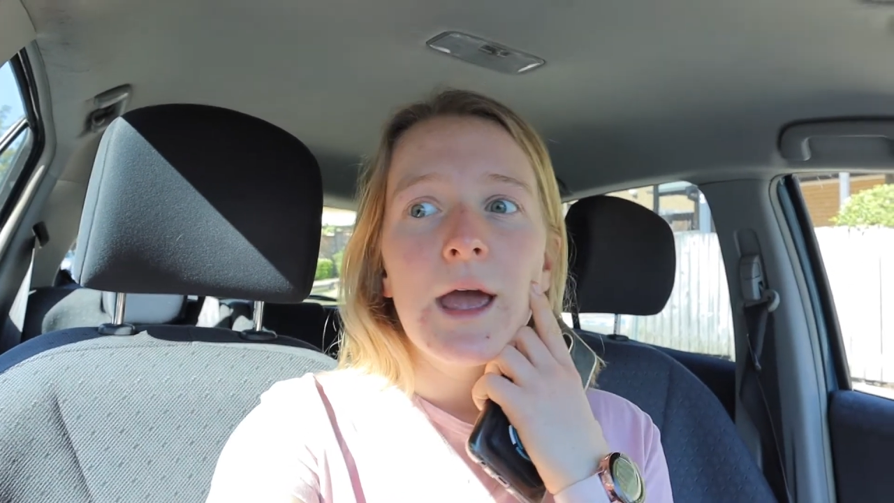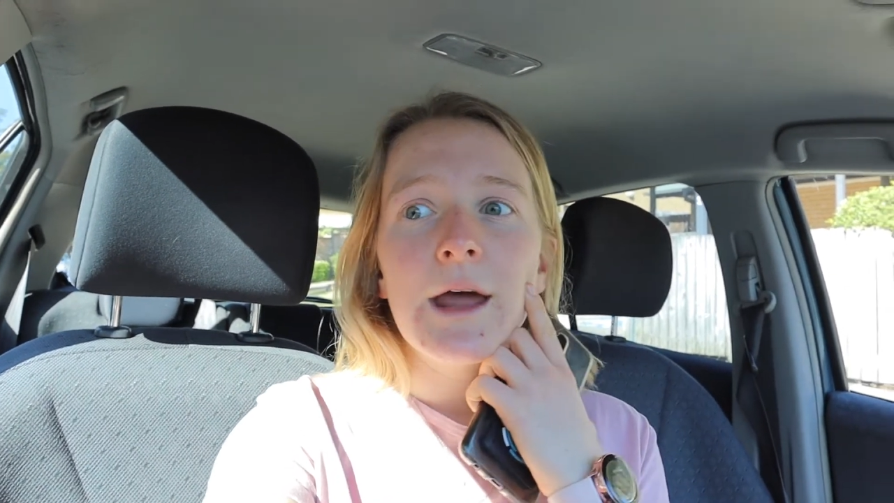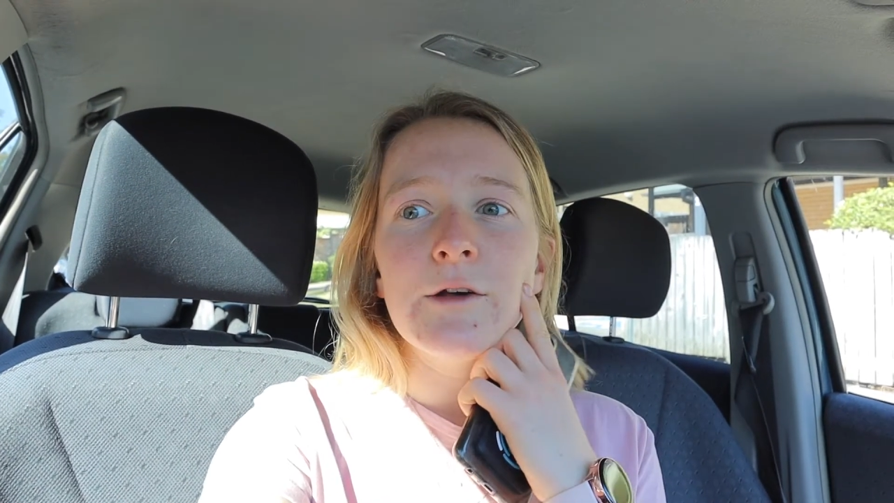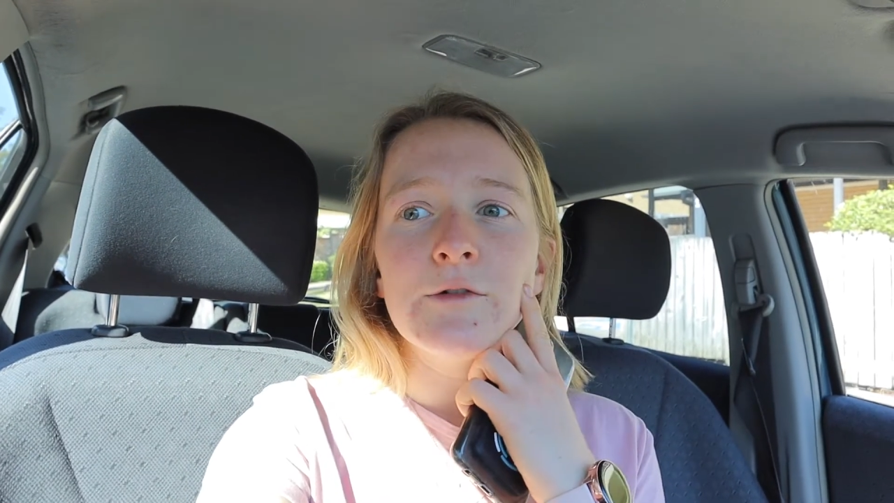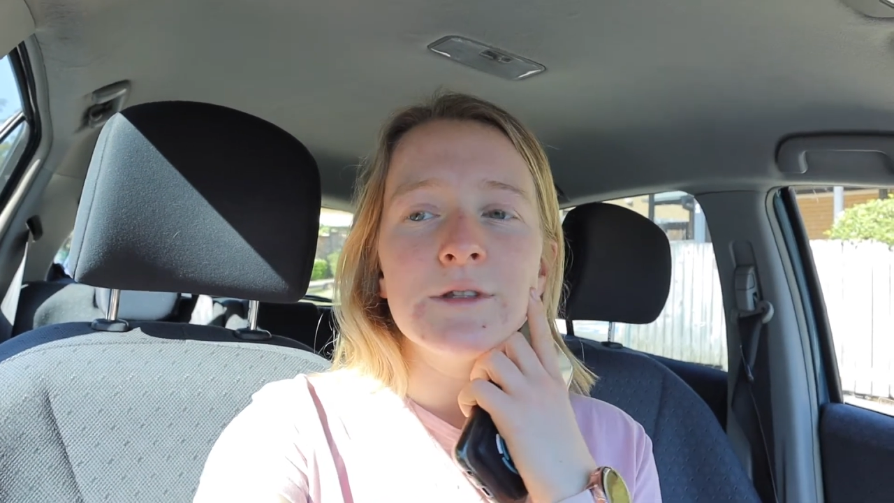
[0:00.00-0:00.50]

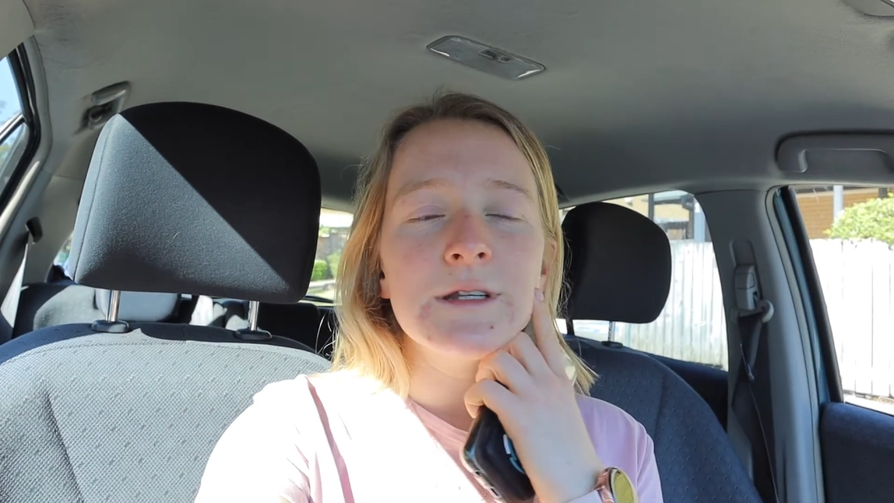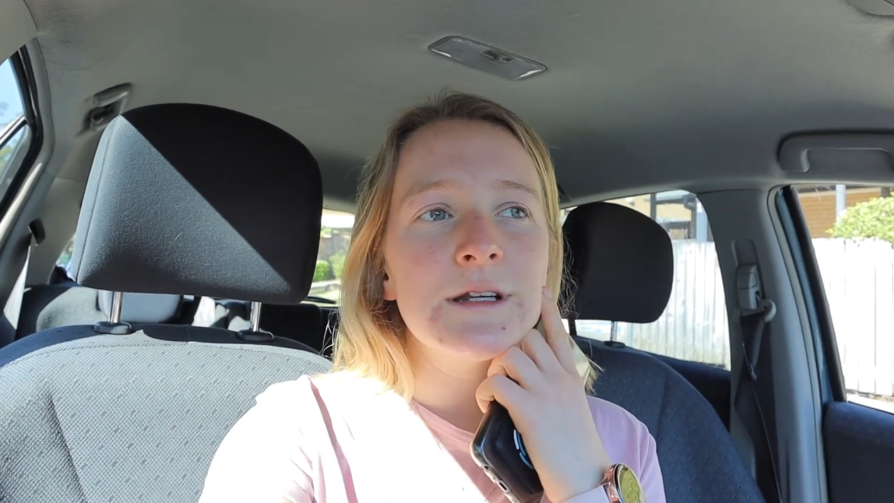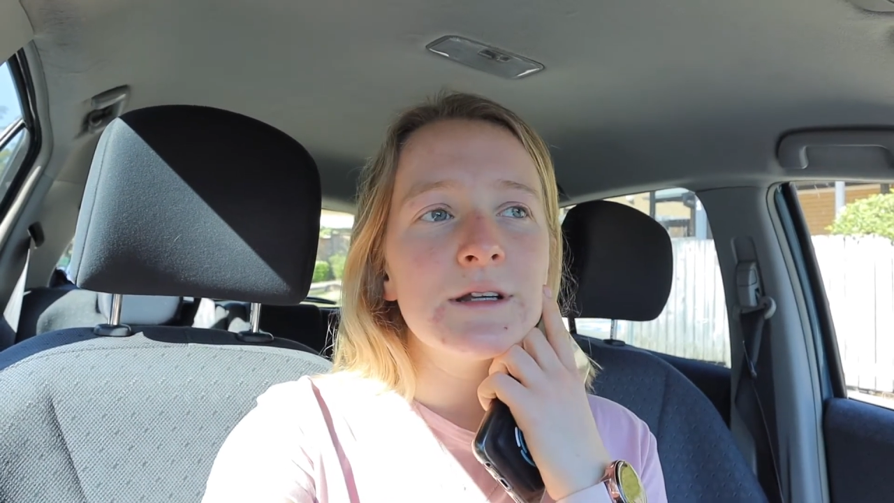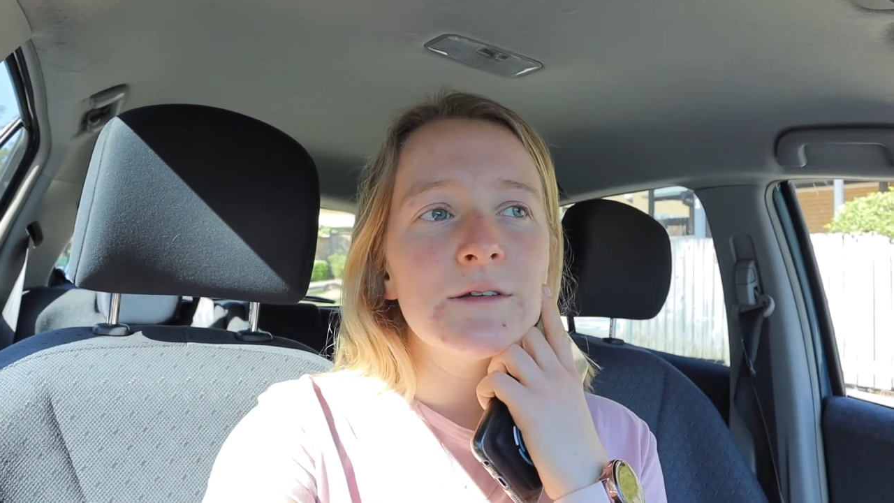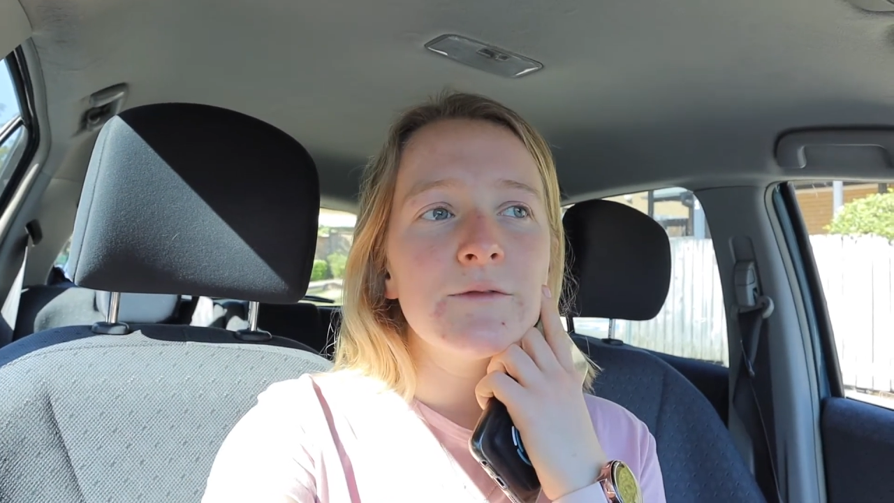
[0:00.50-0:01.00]
and I also
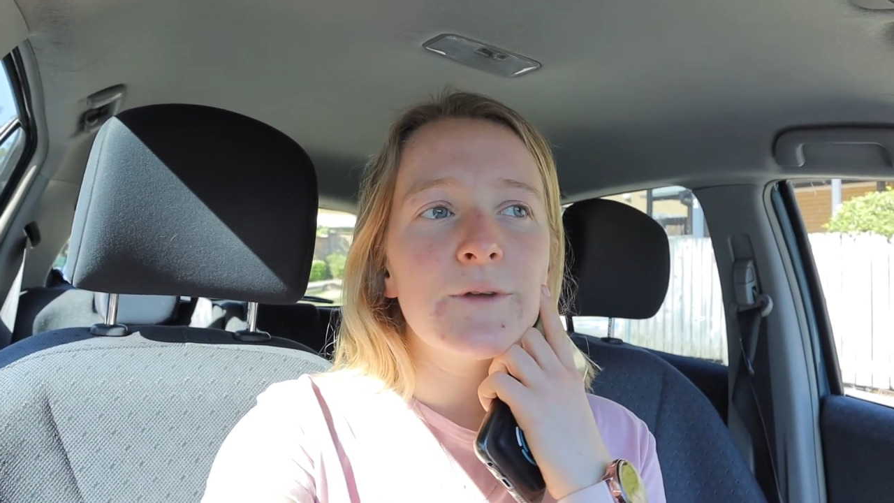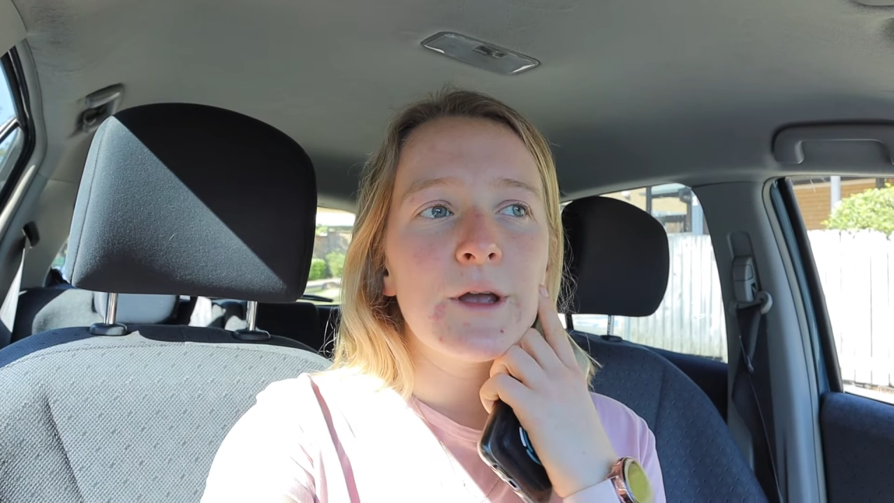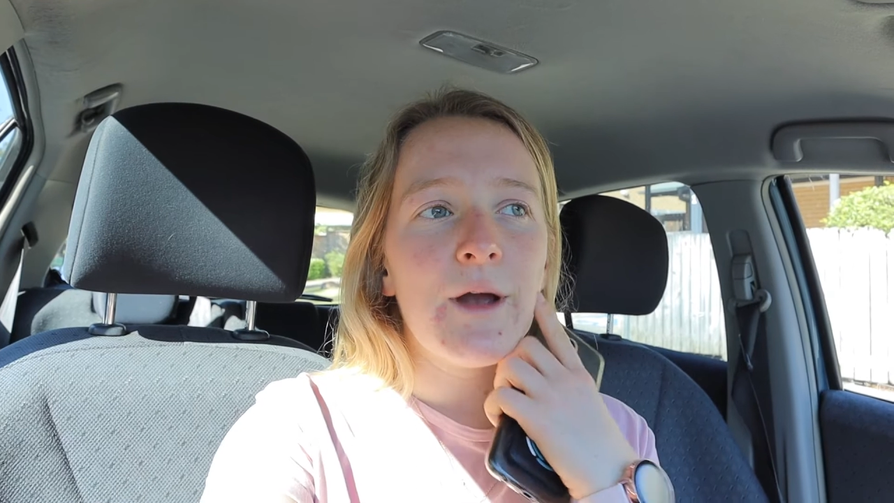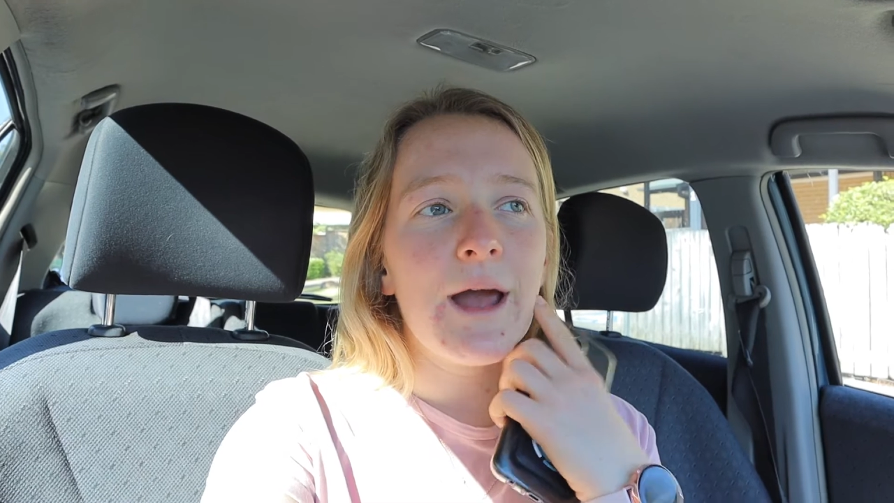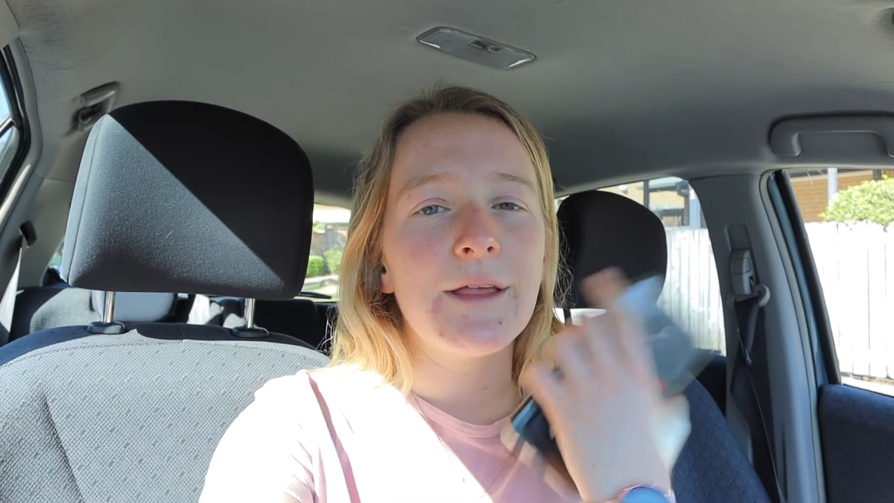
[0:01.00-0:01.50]
need to
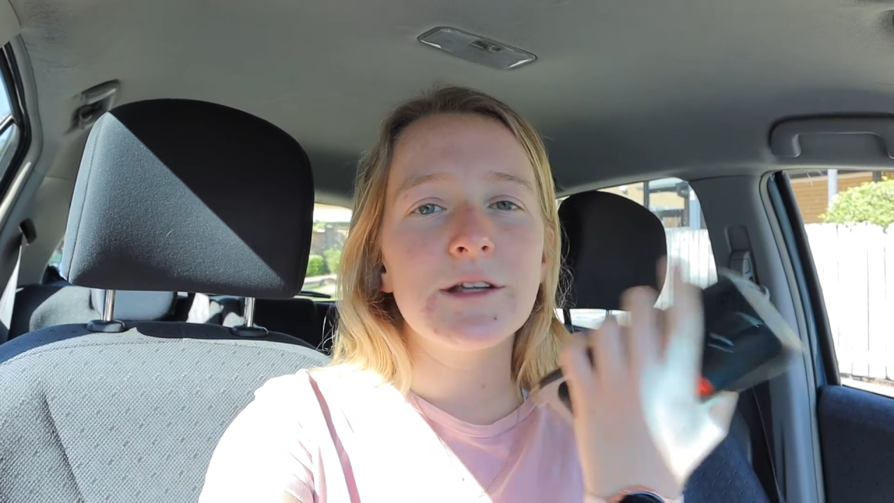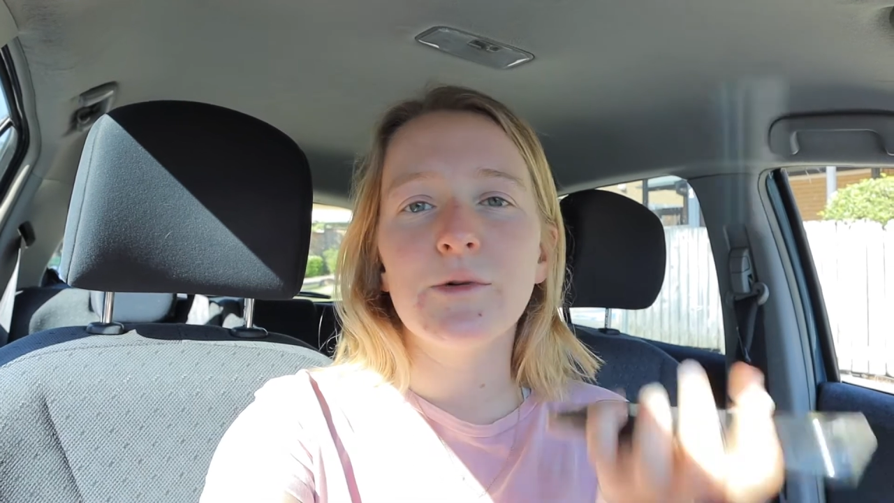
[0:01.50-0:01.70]
figure out, like,